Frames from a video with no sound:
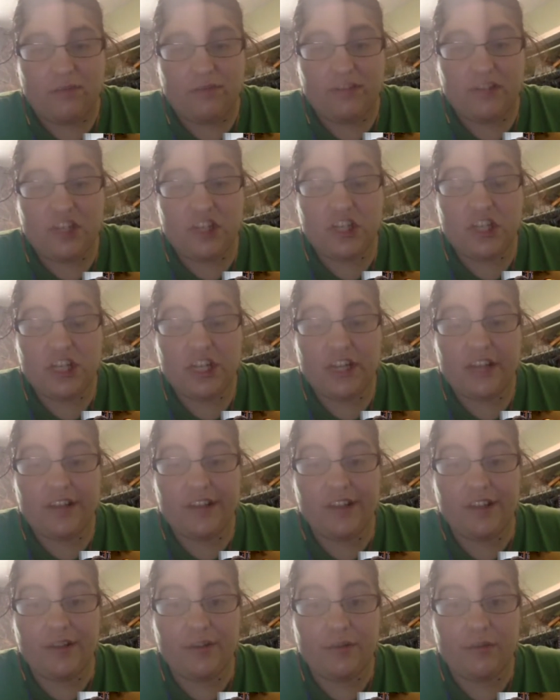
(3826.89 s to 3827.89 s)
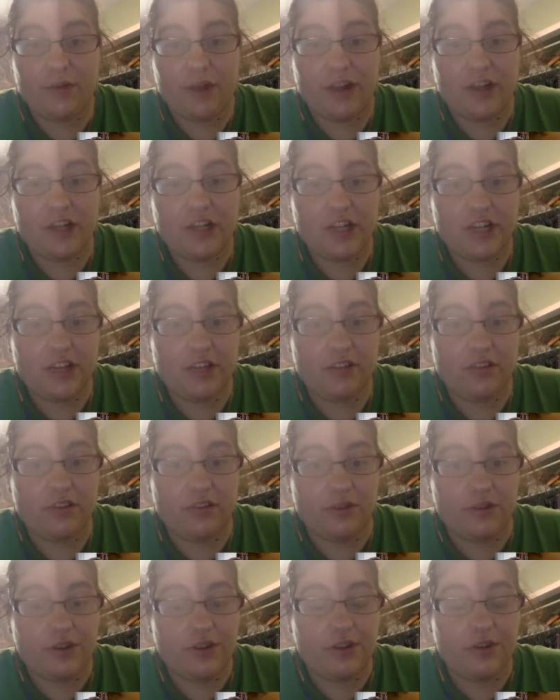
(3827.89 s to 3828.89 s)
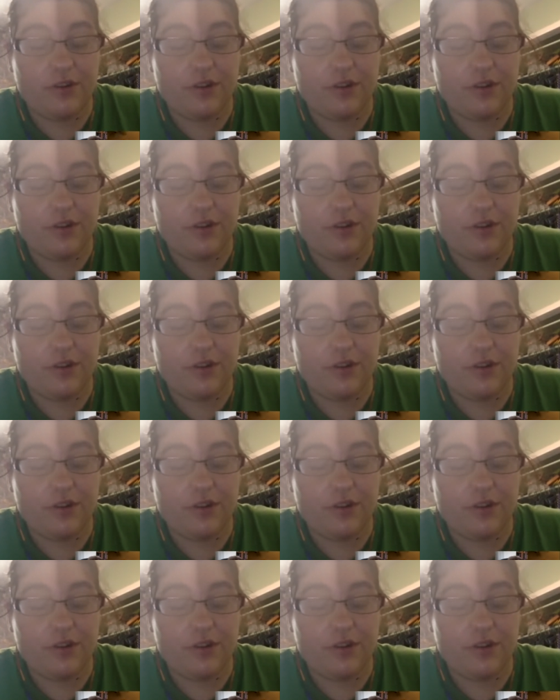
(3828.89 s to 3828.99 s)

chill rushing through you,